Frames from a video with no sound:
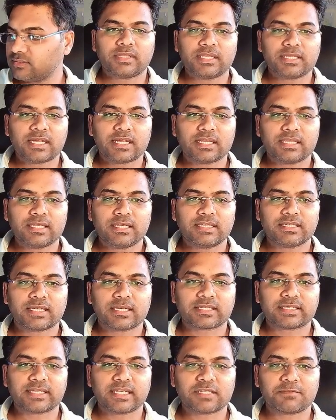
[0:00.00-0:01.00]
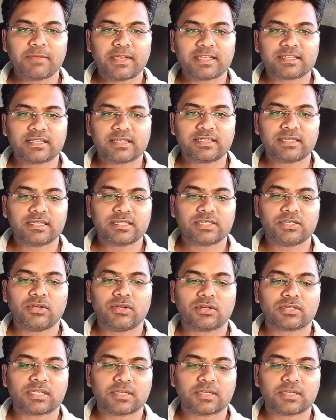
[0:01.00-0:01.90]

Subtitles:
these are the success messages your